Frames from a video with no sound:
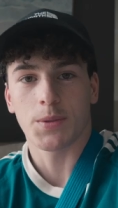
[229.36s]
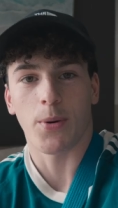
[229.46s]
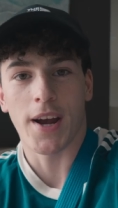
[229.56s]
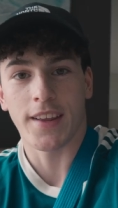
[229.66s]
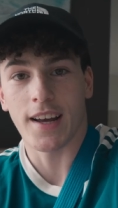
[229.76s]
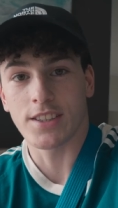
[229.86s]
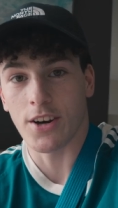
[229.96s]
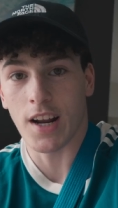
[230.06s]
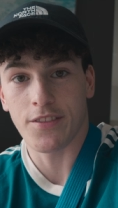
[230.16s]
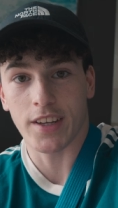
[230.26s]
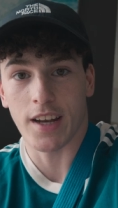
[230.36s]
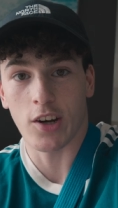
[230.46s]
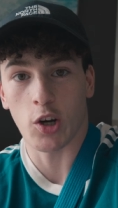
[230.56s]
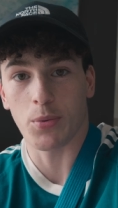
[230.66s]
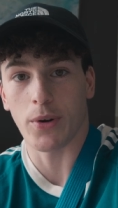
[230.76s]
Just praying that I don't have to get
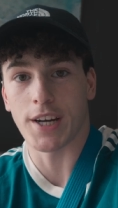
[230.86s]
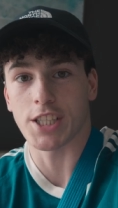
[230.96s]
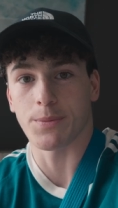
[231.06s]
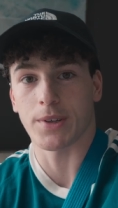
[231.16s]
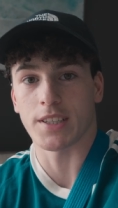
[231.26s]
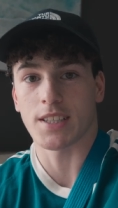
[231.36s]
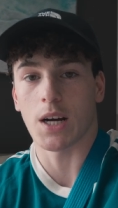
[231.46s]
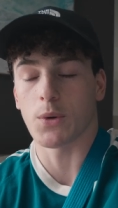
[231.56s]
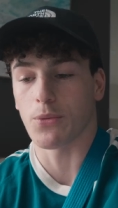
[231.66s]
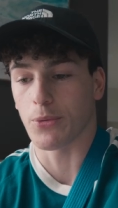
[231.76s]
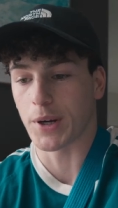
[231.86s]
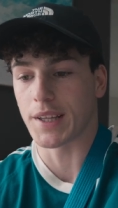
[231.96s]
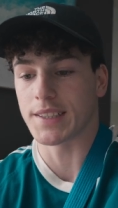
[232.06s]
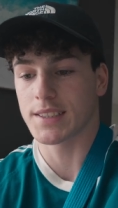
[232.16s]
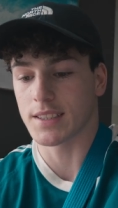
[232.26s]
an operation because that would
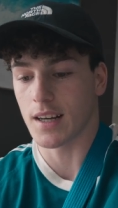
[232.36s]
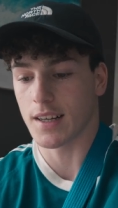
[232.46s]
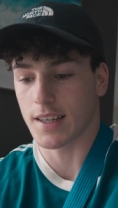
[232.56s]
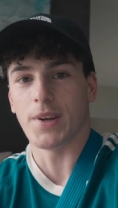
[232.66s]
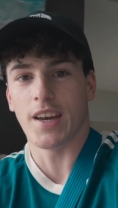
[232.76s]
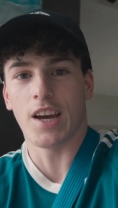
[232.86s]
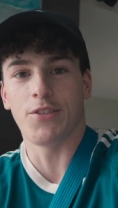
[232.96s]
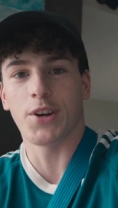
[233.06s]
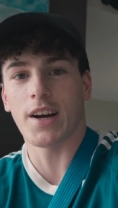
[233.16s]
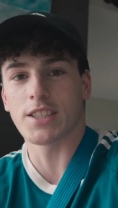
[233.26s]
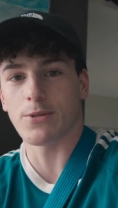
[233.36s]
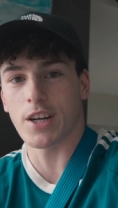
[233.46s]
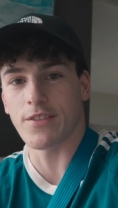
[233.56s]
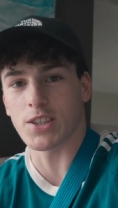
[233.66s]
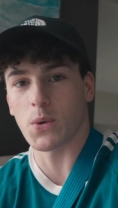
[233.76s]
really suck. But yeah, if you guys are
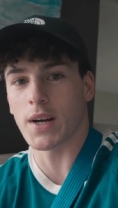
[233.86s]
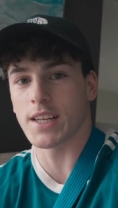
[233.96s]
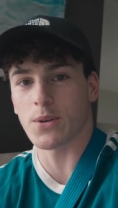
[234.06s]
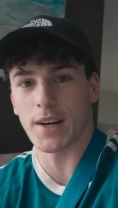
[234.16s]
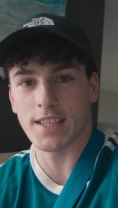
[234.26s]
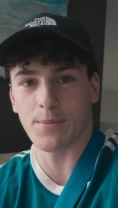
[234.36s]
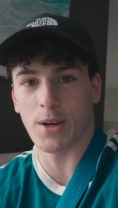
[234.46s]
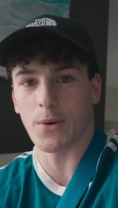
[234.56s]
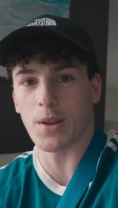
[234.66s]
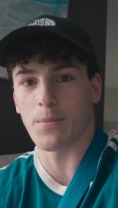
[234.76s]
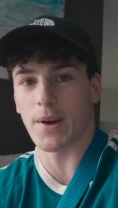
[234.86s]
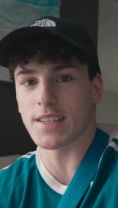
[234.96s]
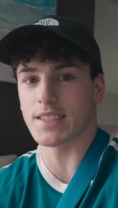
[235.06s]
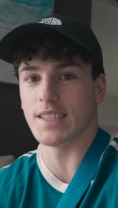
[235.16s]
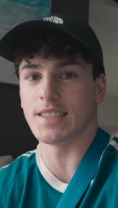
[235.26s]
ready for twenty twenty to be one of the
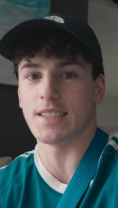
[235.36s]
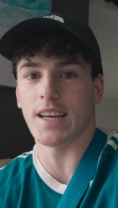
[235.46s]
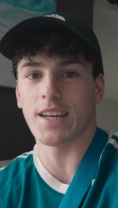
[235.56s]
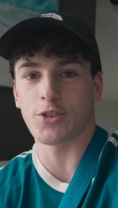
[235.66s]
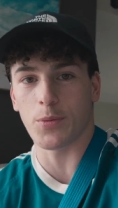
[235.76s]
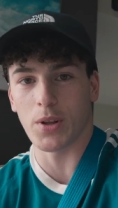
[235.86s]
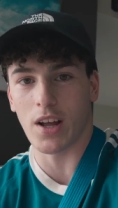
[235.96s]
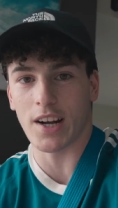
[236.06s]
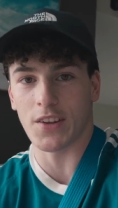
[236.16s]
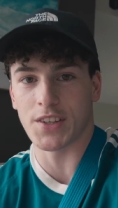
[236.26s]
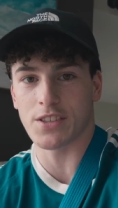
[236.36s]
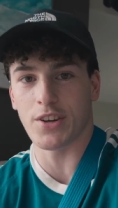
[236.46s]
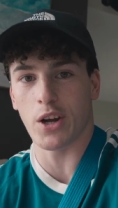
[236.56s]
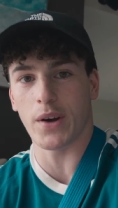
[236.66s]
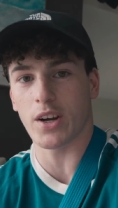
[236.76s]
best years yet, drop a like on this
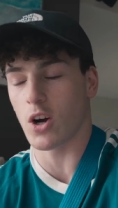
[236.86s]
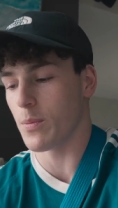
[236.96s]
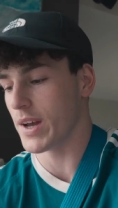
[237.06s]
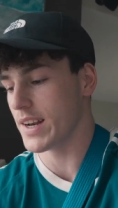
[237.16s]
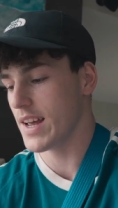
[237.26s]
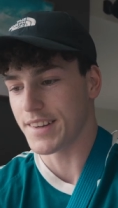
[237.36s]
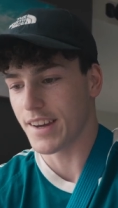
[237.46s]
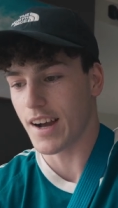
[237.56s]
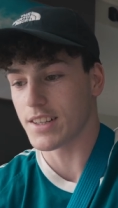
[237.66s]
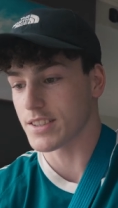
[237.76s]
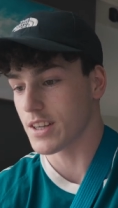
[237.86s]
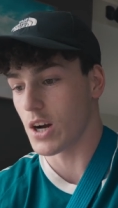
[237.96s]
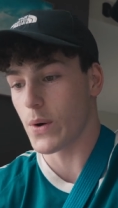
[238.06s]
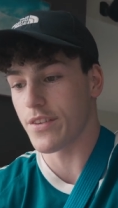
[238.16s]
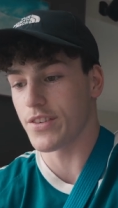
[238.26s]
video and comment. And yeah, I just
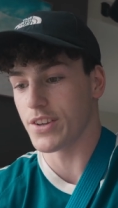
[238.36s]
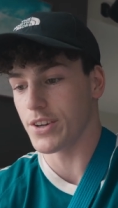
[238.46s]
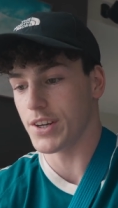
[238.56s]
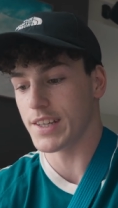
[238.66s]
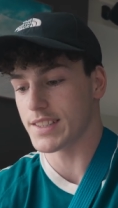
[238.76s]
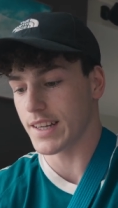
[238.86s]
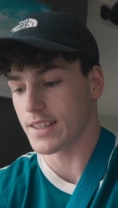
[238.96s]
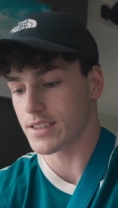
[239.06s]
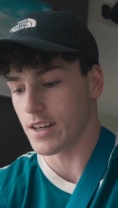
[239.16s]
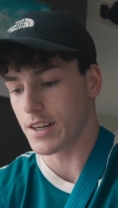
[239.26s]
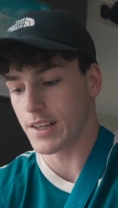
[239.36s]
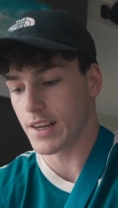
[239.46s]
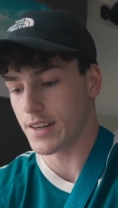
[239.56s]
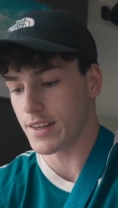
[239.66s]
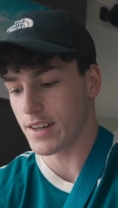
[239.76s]
can't wait for the new year to get started.
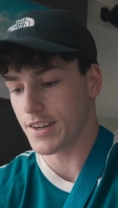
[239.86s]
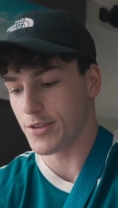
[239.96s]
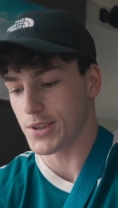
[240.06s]
And uh, if